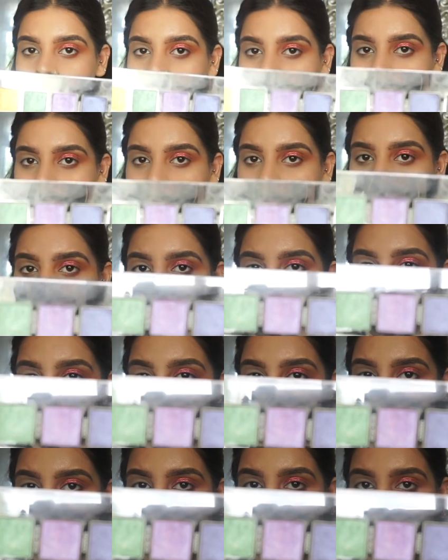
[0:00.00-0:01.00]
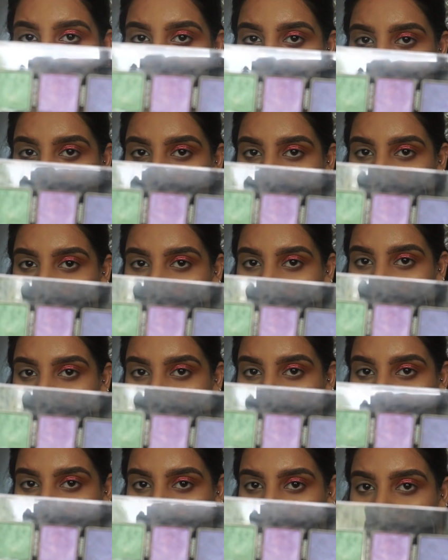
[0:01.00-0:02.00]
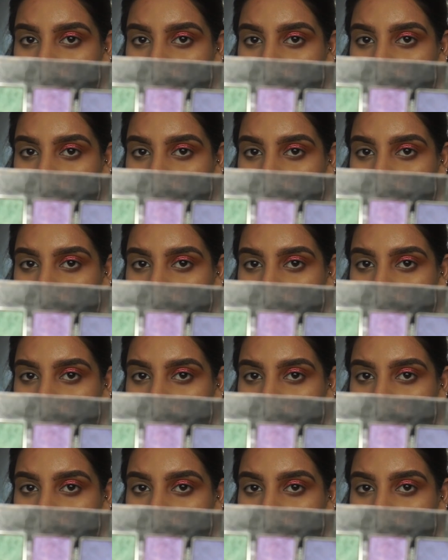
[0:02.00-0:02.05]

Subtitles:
So I'm going to use this shade, which is